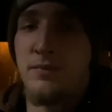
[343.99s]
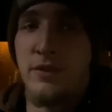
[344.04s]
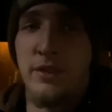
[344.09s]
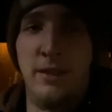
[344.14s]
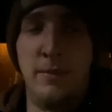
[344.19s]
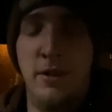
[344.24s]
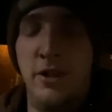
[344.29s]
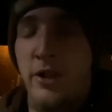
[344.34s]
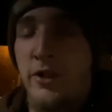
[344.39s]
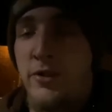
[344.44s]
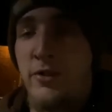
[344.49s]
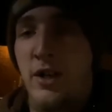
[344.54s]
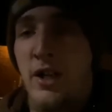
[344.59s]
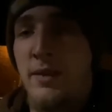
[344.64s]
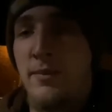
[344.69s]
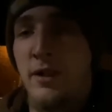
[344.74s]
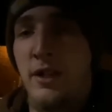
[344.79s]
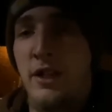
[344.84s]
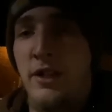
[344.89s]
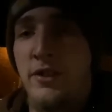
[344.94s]
the amount of
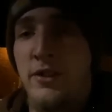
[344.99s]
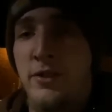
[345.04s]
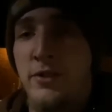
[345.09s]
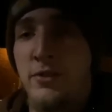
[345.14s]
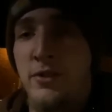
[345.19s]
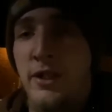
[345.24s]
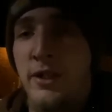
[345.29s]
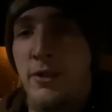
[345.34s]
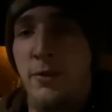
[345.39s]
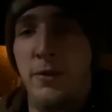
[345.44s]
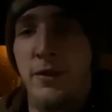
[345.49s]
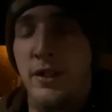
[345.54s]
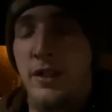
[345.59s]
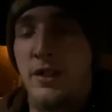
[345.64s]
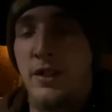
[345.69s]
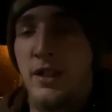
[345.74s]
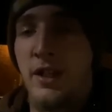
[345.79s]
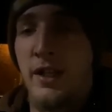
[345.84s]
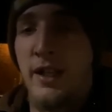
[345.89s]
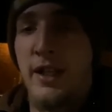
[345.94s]
driving I do. I don't
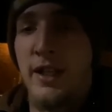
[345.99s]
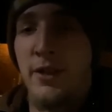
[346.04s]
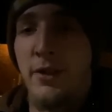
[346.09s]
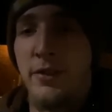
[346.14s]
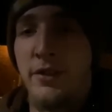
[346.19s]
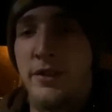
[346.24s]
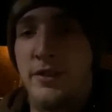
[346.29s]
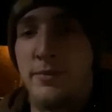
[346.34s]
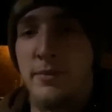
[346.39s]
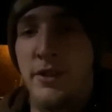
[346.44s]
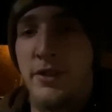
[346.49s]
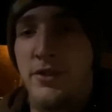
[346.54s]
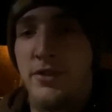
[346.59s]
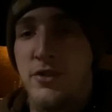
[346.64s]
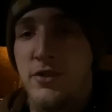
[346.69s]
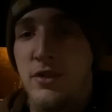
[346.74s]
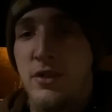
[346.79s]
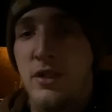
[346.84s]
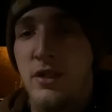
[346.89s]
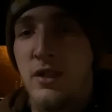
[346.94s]
think it can handle this much